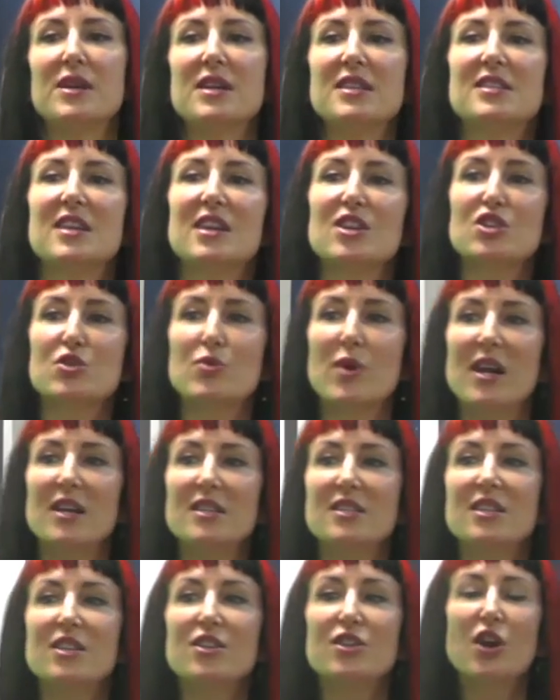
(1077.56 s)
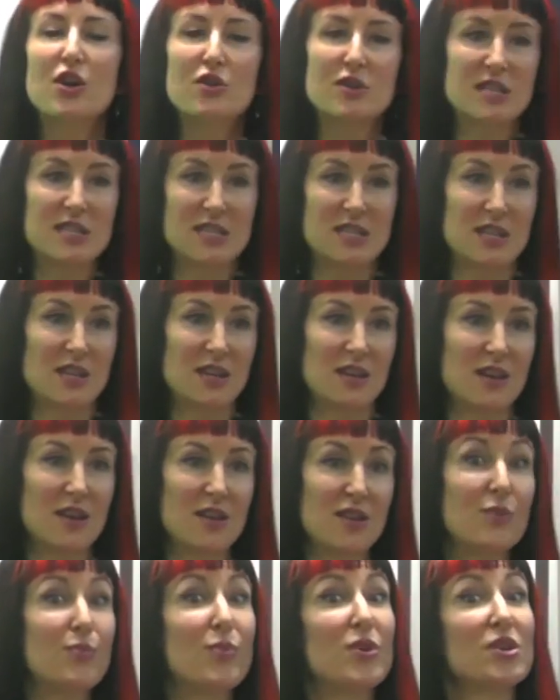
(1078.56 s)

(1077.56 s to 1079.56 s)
bisexuality and noticing the